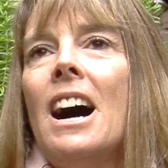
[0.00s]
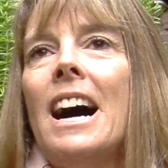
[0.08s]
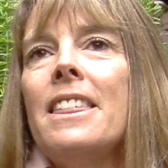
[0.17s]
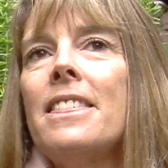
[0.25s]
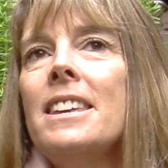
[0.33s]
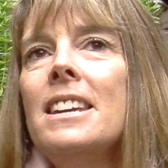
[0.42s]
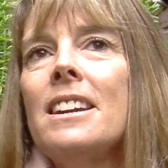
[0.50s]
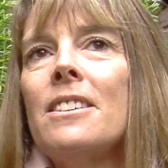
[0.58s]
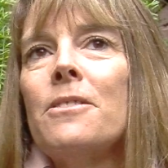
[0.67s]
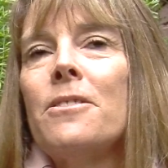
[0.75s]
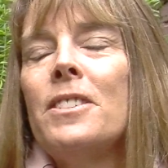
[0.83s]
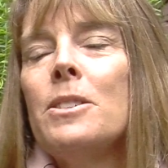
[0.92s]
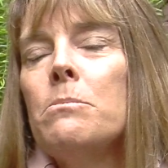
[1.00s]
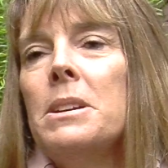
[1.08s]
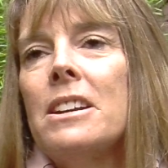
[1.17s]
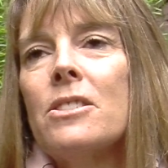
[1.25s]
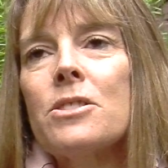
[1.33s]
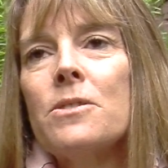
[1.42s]
I think
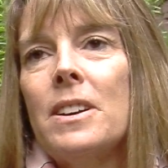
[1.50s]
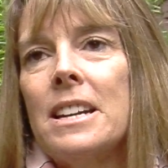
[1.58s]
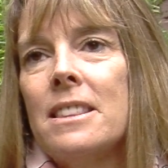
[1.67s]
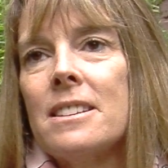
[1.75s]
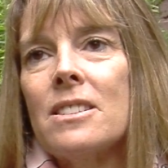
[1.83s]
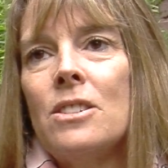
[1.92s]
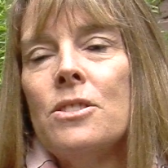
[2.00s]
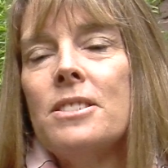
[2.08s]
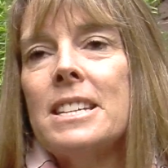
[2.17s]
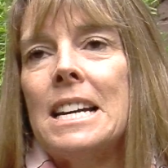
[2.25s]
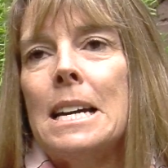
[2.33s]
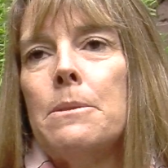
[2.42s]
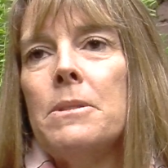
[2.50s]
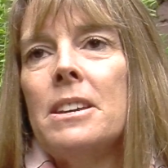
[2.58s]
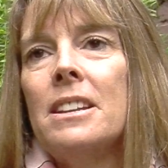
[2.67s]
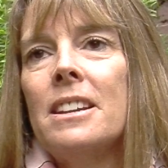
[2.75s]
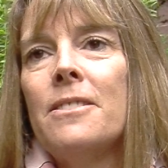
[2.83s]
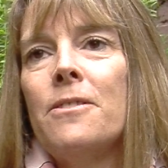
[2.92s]
filmmakers find this all the time,
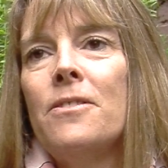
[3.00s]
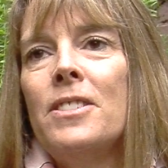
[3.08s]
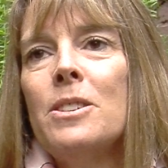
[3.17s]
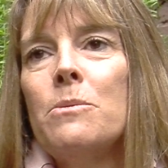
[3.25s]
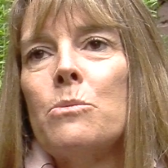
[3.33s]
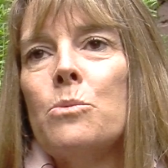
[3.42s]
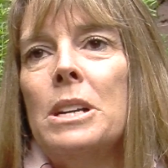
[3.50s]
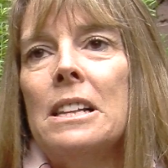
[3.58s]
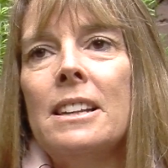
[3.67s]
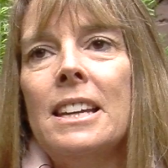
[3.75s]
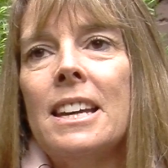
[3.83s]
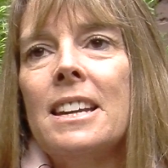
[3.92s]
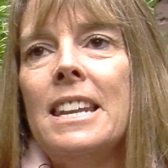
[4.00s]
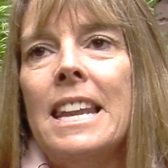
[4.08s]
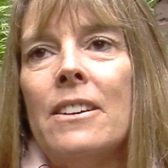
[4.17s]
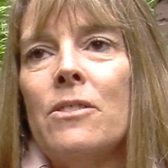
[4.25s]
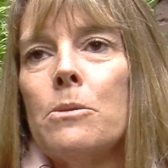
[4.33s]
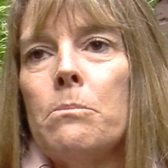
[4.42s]
that a film really can
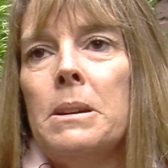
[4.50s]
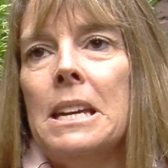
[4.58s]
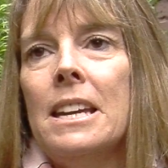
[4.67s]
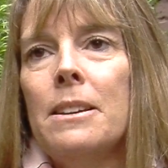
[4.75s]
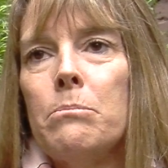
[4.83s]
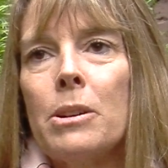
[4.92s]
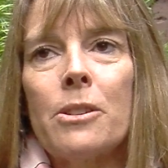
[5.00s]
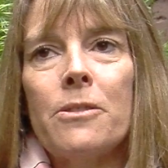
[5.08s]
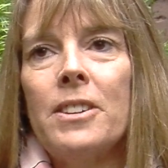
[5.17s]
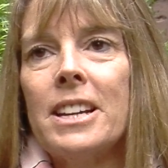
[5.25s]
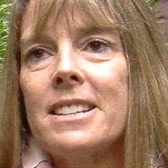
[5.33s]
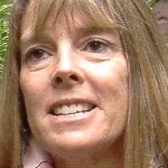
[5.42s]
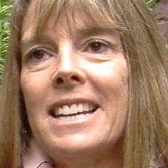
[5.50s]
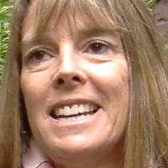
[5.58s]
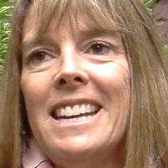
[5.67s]
never be perfect.